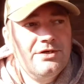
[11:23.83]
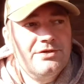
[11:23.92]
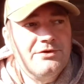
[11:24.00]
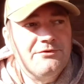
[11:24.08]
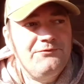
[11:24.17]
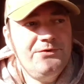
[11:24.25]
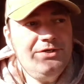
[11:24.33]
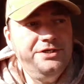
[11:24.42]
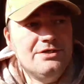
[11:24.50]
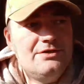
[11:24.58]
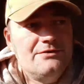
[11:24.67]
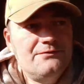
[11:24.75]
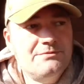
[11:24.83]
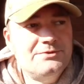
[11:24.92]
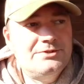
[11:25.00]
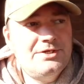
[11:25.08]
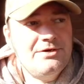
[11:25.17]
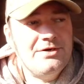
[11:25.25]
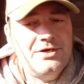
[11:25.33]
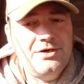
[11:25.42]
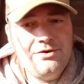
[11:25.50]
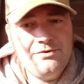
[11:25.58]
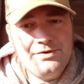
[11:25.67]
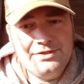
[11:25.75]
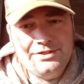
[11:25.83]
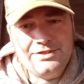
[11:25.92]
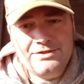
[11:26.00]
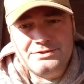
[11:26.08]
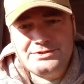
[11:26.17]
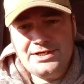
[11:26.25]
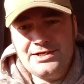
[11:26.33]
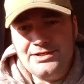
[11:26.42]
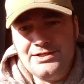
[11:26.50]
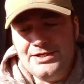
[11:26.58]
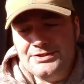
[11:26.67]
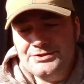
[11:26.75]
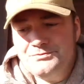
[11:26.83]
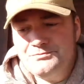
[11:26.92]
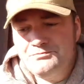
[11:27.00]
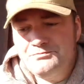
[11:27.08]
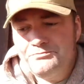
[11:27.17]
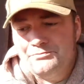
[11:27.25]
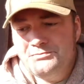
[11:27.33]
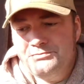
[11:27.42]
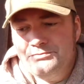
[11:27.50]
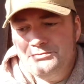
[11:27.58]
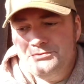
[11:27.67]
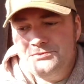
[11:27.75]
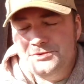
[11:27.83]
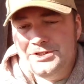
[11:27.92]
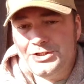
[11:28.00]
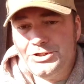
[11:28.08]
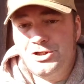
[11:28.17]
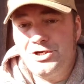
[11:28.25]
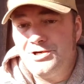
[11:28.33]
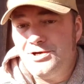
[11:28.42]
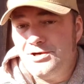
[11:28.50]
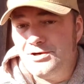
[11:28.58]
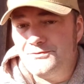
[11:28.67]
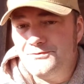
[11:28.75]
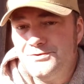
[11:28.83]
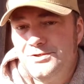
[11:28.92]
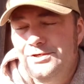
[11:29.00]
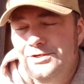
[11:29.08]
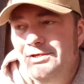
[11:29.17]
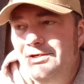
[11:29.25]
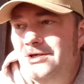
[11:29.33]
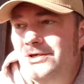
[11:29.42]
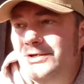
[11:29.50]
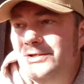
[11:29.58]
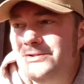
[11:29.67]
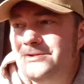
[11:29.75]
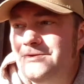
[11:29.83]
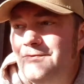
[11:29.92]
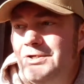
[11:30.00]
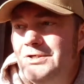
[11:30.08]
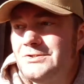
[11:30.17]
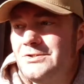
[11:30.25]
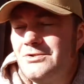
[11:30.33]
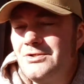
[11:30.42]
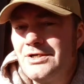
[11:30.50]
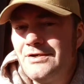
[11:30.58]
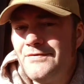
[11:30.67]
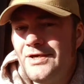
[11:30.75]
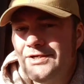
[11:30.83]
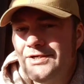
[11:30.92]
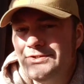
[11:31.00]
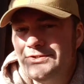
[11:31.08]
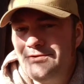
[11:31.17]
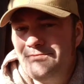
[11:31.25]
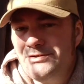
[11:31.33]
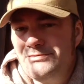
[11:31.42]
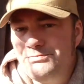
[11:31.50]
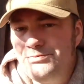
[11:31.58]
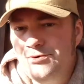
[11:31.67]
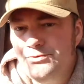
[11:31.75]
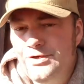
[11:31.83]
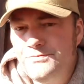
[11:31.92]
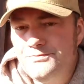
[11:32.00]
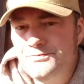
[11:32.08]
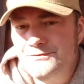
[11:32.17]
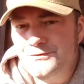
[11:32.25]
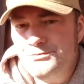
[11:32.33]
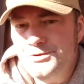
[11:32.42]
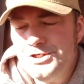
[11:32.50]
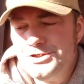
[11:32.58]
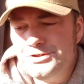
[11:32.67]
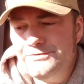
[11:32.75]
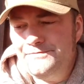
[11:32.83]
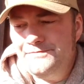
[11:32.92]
the feed from stereo and the other satellites get cut off and civilians no longer have access to be able to pull up information,